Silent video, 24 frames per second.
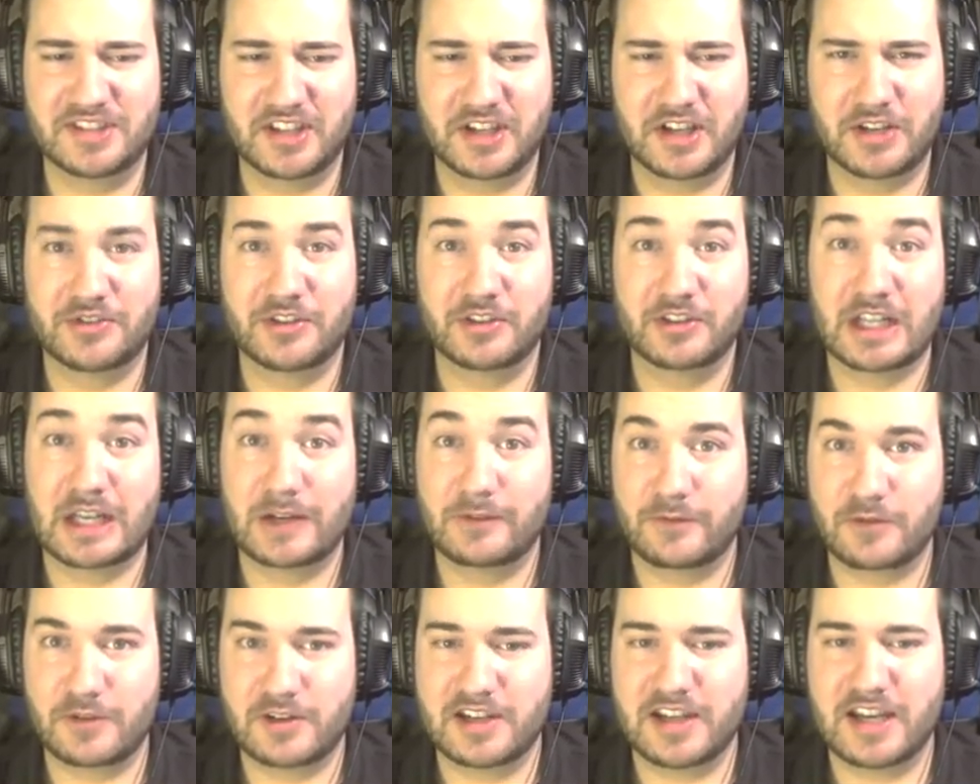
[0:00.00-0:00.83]
Uh, the
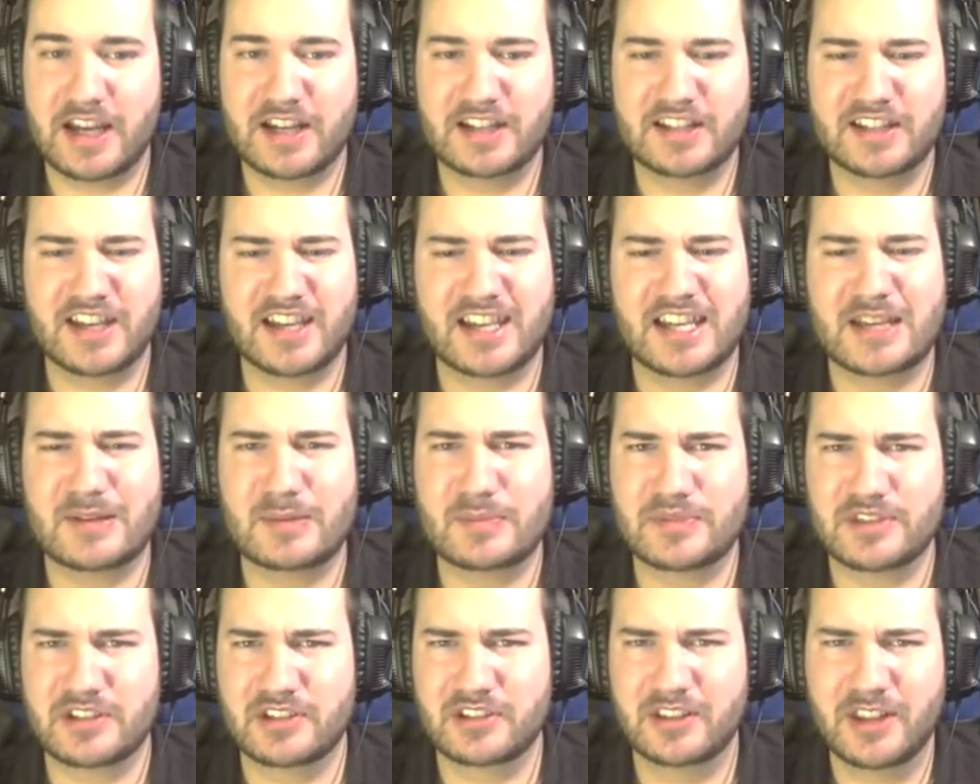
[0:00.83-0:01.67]
Left 4 Dead
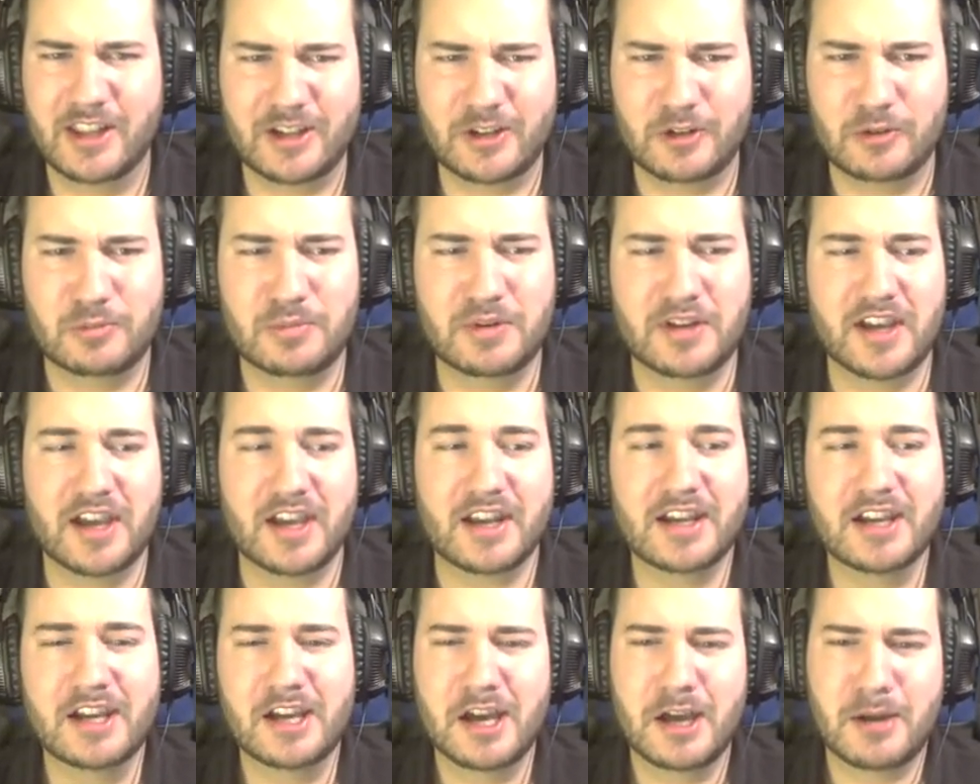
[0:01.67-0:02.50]
games, a little bit.